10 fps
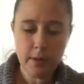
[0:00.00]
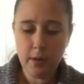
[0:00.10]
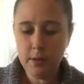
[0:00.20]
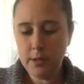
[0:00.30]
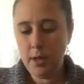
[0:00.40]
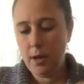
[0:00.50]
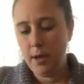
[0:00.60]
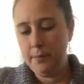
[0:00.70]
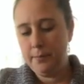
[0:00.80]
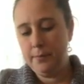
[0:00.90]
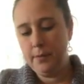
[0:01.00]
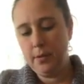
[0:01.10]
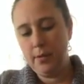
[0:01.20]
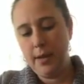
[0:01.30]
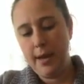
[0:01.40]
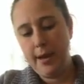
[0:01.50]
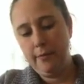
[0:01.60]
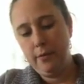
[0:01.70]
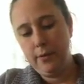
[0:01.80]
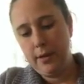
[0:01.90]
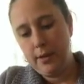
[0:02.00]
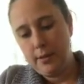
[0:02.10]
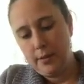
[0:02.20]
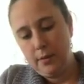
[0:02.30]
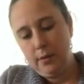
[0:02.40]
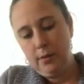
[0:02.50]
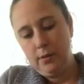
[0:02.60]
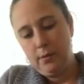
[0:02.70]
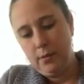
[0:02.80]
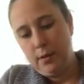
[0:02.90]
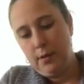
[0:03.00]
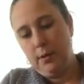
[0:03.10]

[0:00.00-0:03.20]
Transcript: on top so that half of it gets glued